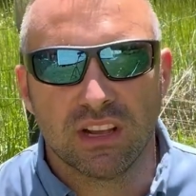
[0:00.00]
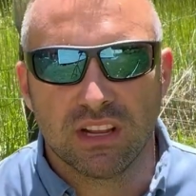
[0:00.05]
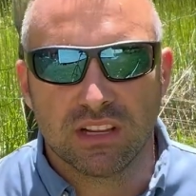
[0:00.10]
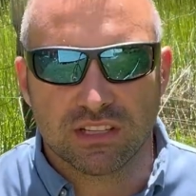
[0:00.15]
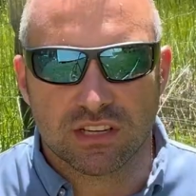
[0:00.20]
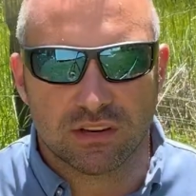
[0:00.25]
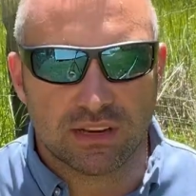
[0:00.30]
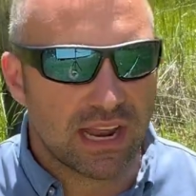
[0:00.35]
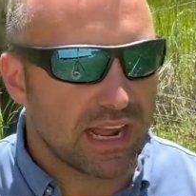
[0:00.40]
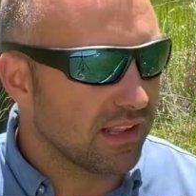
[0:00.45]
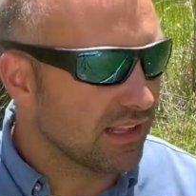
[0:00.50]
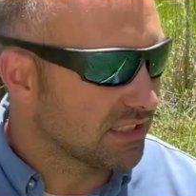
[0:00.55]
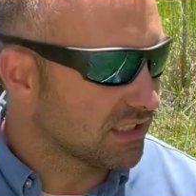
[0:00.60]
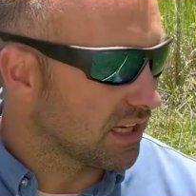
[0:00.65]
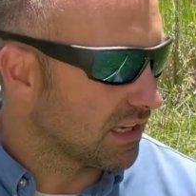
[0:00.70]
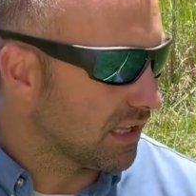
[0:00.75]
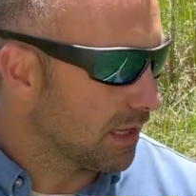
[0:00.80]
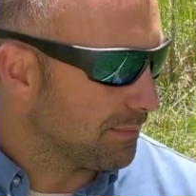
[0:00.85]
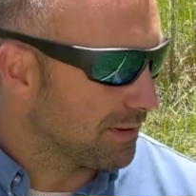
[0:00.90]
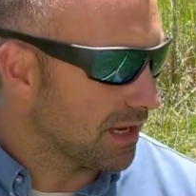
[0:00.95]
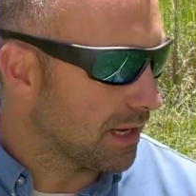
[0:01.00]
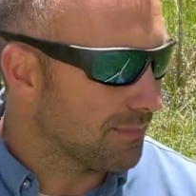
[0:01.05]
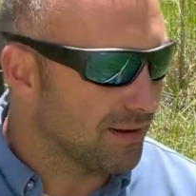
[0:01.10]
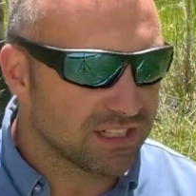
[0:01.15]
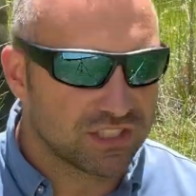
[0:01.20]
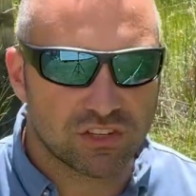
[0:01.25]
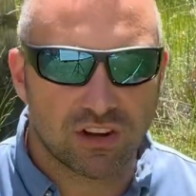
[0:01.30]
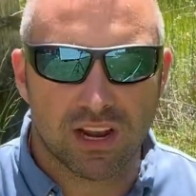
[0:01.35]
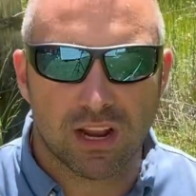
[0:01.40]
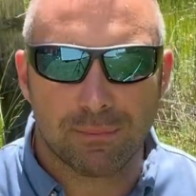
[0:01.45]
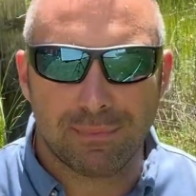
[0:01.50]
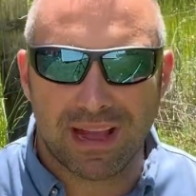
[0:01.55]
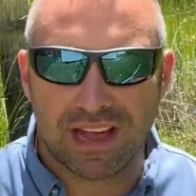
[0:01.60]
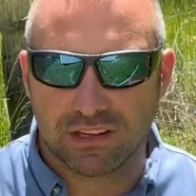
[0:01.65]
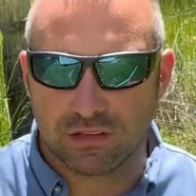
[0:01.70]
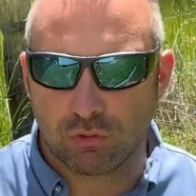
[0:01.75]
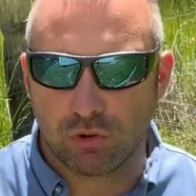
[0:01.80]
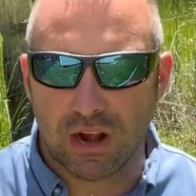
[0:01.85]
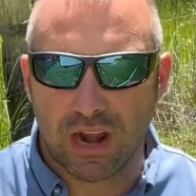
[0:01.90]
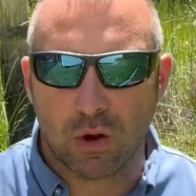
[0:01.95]
So now let me get my string about
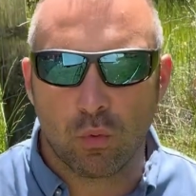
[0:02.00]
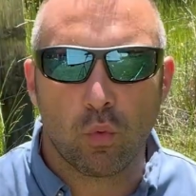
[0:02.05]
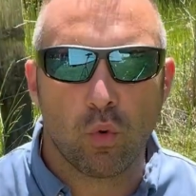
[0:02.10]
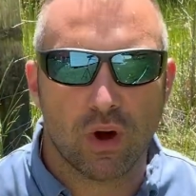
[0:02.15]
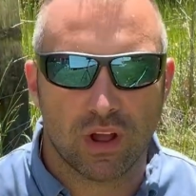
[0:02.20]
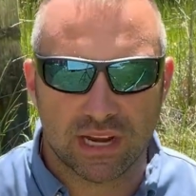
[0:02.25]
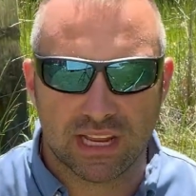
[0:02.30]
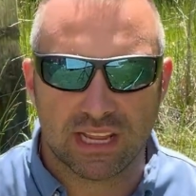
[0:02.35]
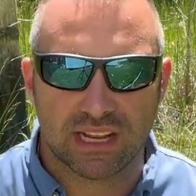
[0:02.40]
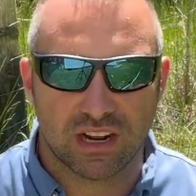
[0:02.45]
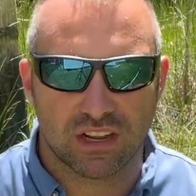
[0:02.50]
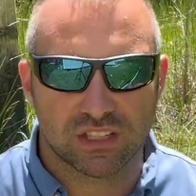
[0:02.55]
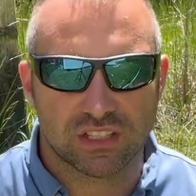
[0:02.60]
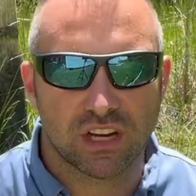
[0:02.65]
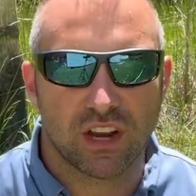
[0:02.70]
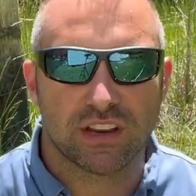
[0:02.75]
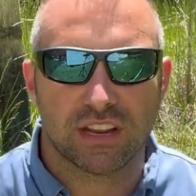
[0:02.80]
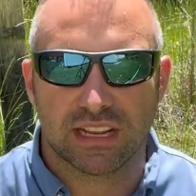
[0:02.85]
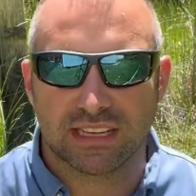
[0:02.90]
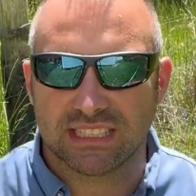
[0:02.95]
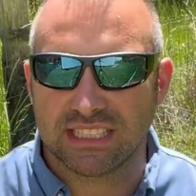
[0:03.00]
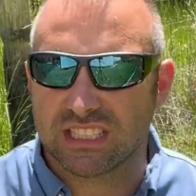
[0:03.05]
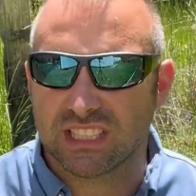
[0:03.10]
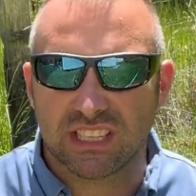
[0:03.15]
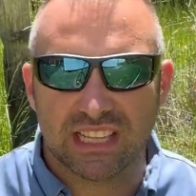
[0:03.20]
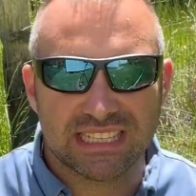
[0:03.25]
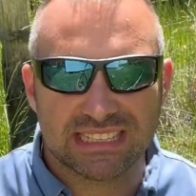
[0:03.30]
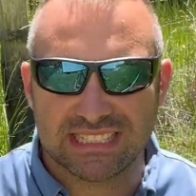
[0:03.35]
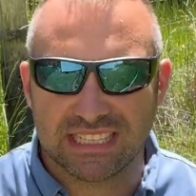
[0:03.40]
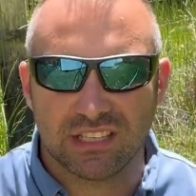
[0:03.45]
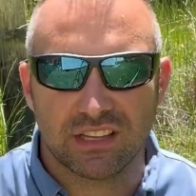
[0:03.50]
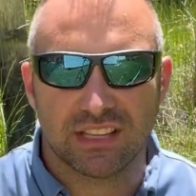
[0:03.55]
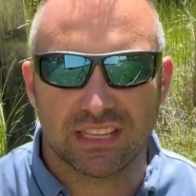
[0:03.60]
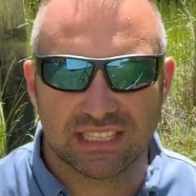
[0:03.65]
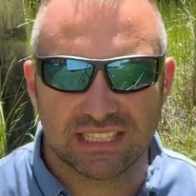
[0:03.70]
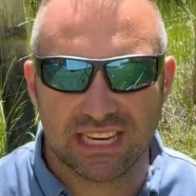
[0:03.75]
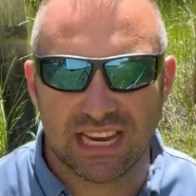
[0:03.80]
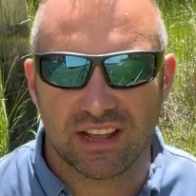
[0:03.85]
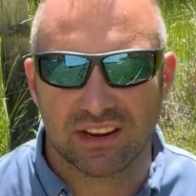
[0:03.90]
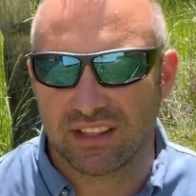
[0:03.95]
to where I want it, and I'll show you. And just listen to the
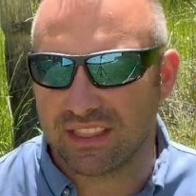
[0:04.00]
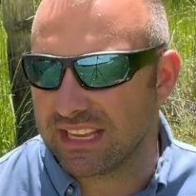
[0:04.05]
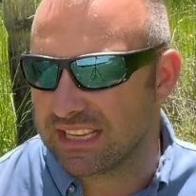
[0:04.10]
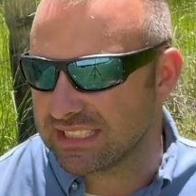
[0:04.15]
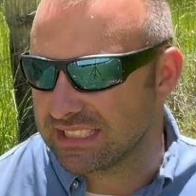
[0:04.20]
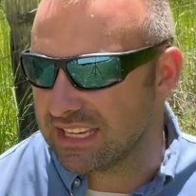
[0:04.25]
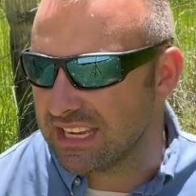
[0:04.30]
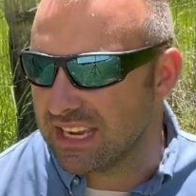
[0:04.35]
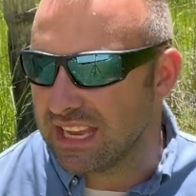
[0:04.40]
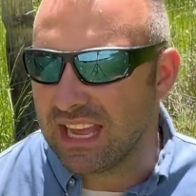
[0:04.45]
sound of this.